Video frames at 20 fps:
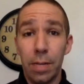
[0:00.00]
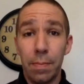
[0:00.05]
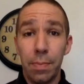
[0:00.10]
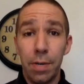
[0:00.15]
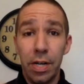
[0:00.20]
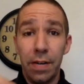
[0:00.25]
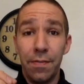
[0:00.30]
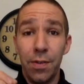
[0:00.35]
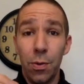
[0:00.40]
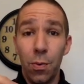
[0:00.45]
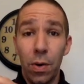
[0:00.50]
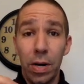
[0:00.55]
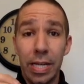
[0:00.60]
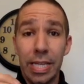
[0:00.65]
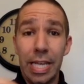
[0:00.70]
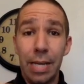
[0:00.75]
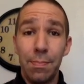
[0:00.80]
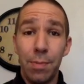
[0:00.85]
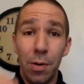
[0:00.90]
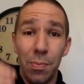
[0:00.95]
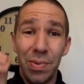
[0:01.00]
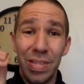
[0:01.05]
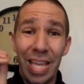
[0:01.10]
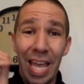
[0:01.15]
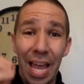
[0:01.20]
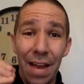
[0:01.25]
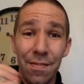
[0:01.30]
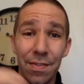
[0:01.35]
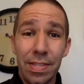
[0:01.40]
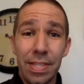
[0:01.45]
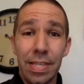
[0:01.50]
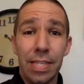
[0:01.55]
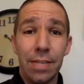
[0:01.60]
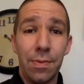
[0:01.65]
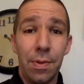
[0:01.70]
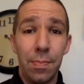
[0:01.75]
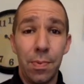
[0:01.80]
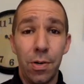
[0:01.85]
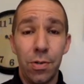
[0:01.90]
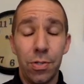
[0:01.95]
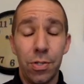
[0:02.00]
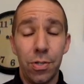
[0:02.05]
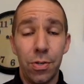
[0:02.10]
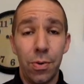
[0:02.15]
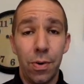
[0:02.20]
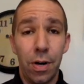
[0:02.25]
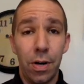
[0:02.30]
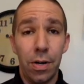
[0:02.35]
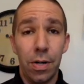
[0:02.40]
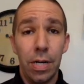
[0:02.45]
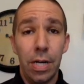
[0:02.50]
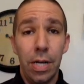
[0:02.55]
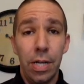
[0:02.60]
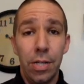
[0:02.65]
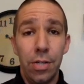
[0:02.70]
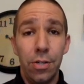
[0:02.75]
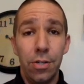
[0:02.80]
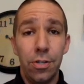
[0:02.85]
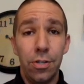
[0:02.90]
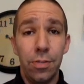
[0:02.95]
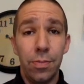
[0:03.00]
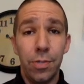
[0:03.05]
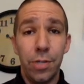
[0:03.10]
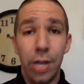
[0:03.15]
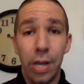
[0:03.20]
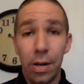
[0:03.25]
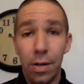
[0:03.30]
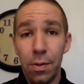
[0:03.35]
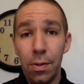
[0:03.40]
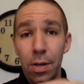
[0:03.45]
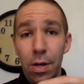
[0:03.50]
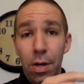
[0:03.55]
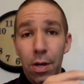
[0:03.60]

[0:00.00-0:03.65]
But if you want to keep up with everything that we post to our YouTube channel,